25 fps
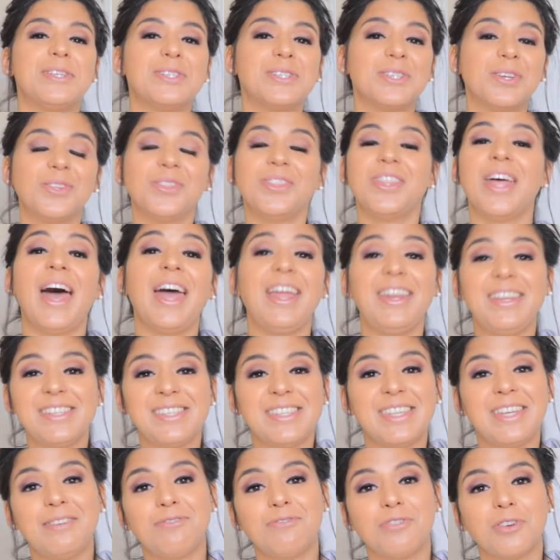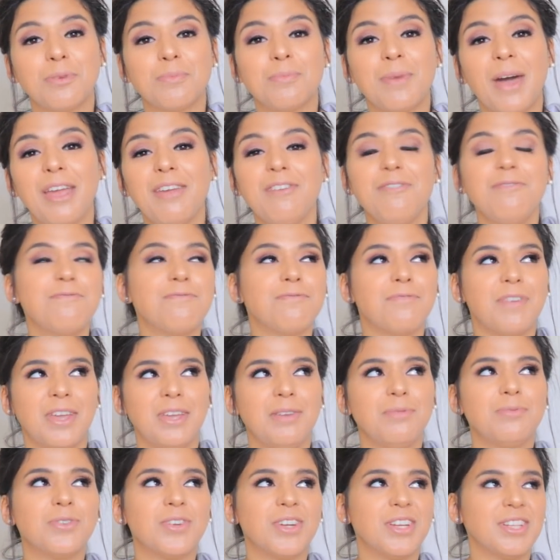So that is it for my
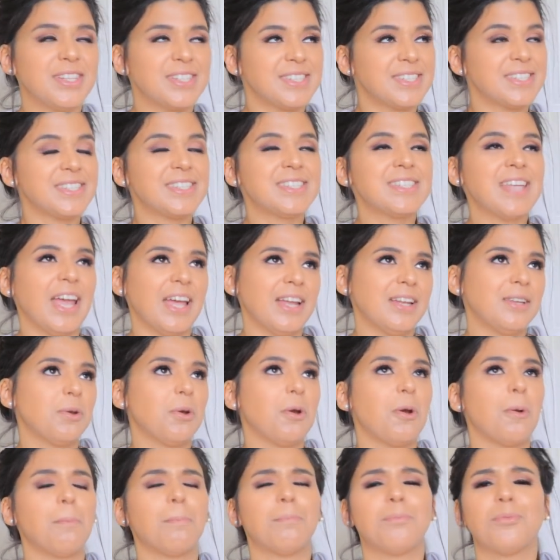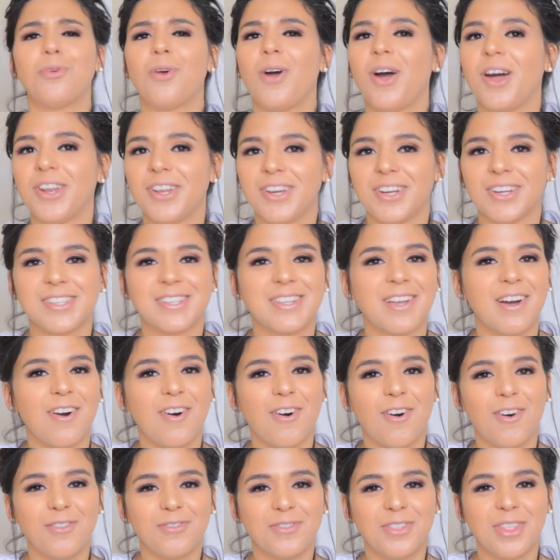favorite set products
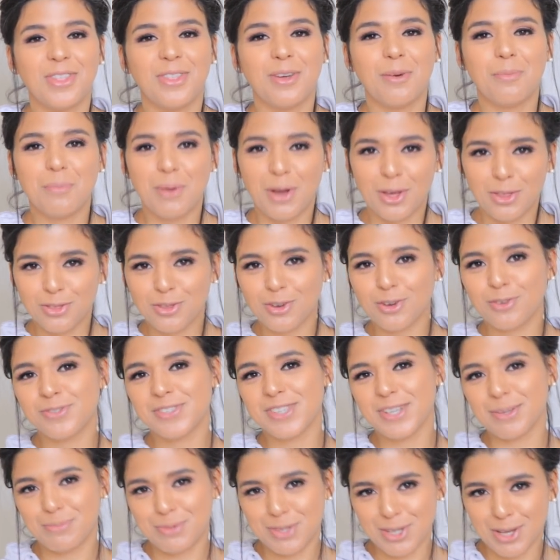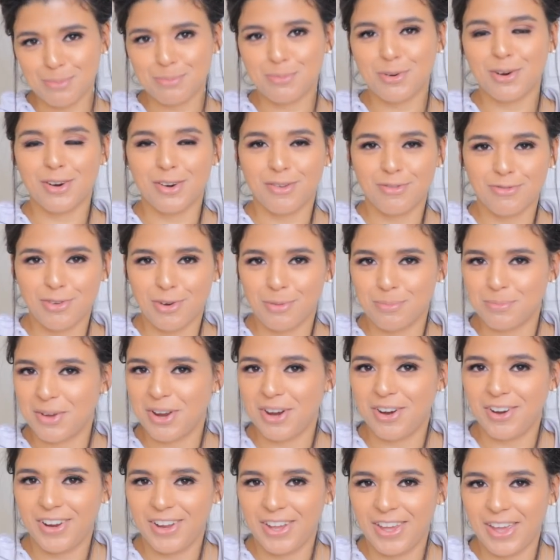of the month of September from
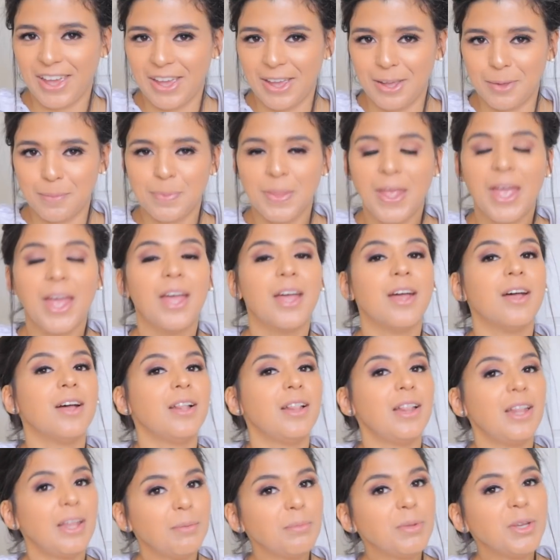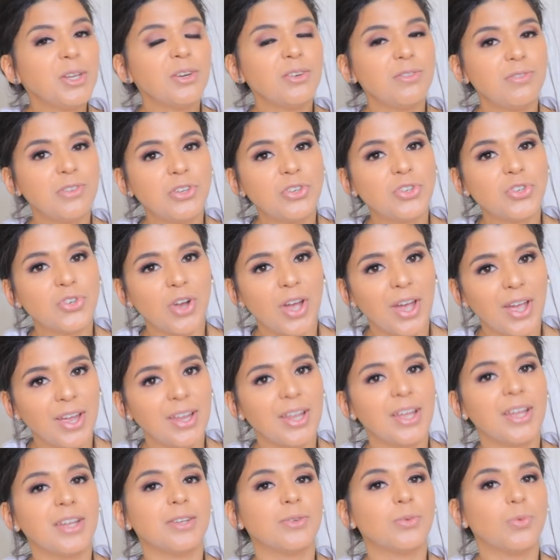Mary Kay. Let me know if you try
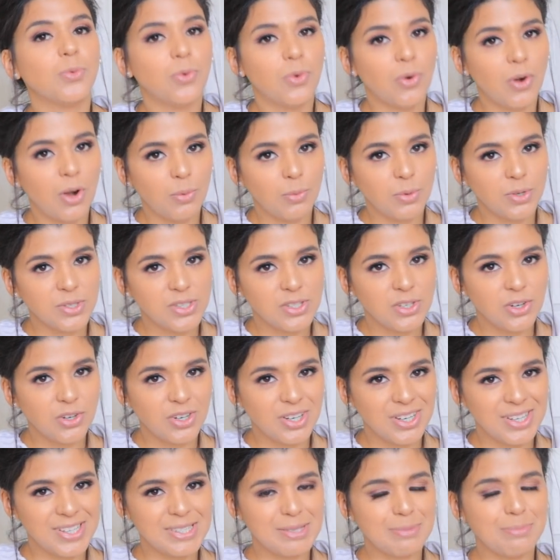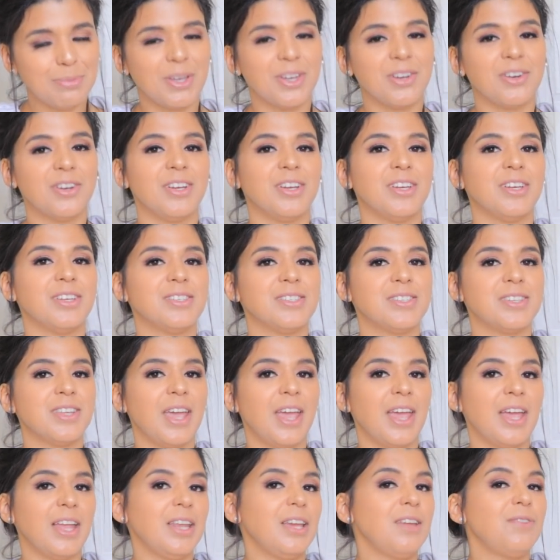it, what was your experience,
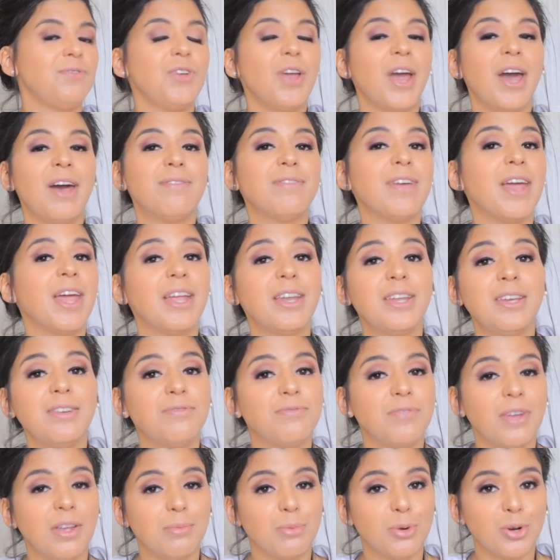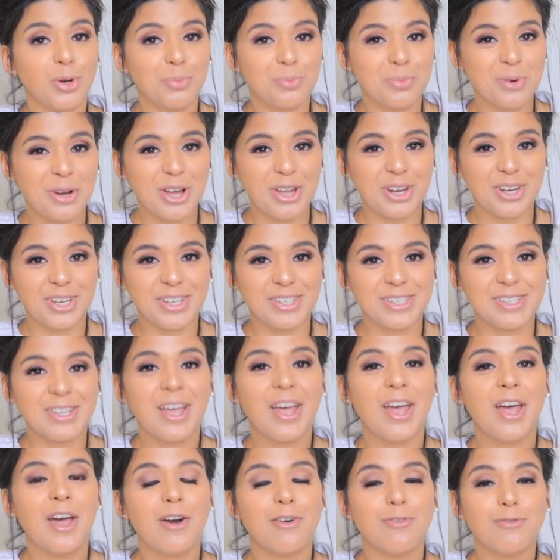and if you have any favorite products
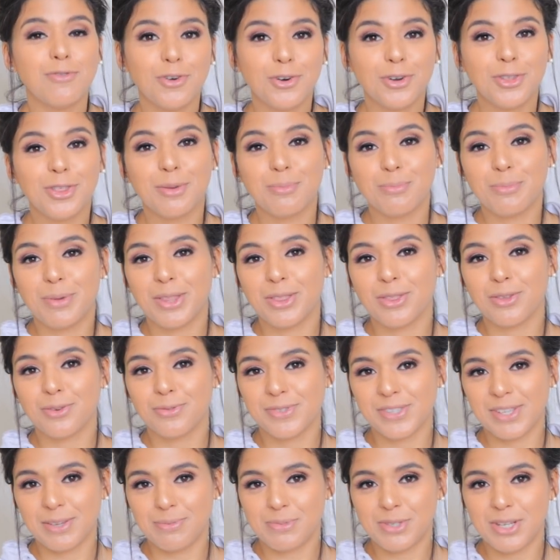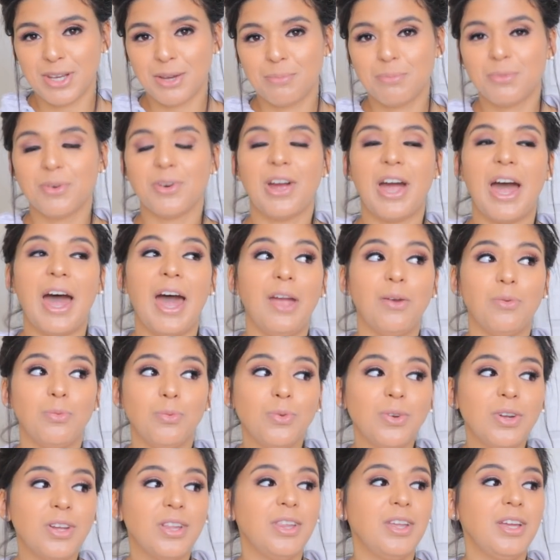for the month of September. I
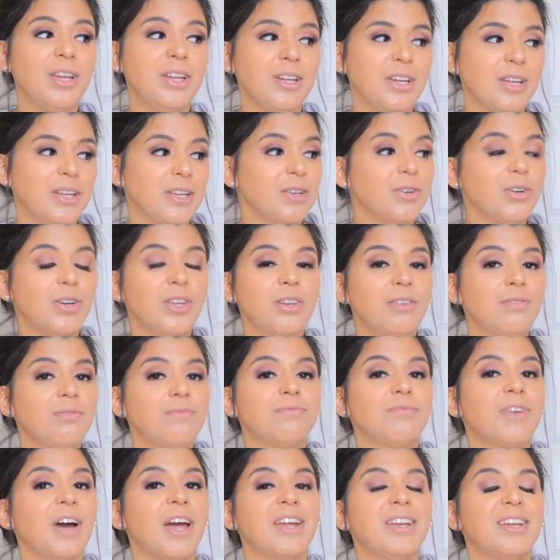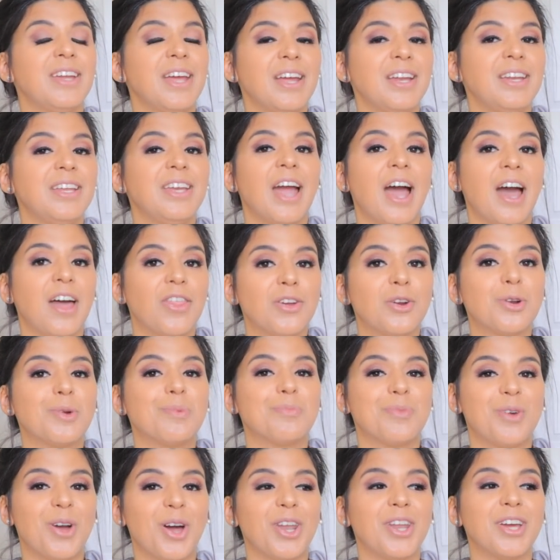really couldn't find any other
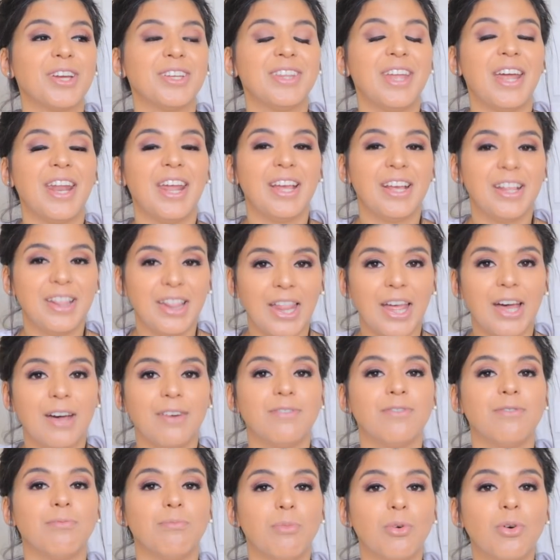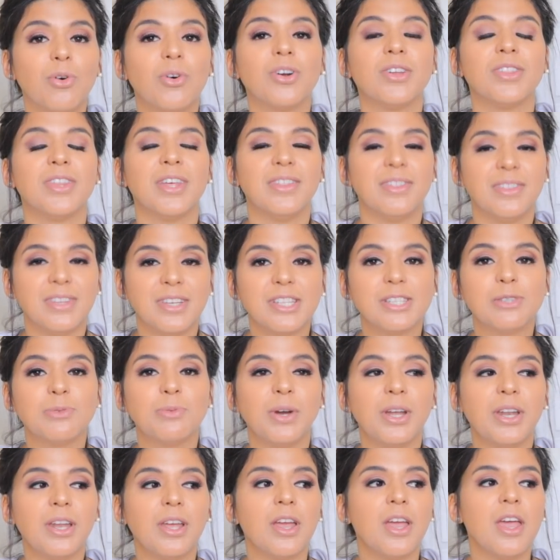product that I love more than this
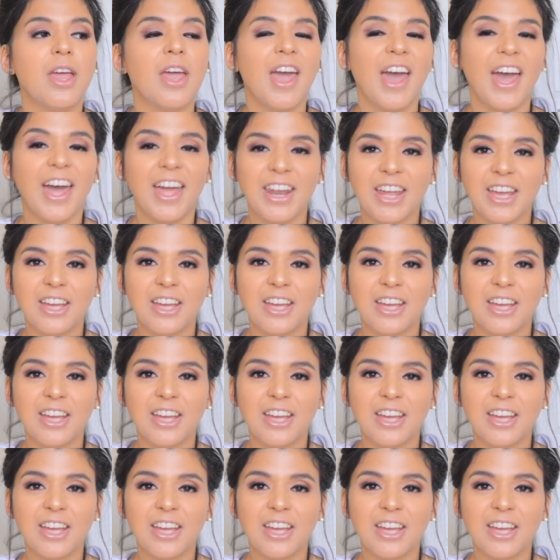one, and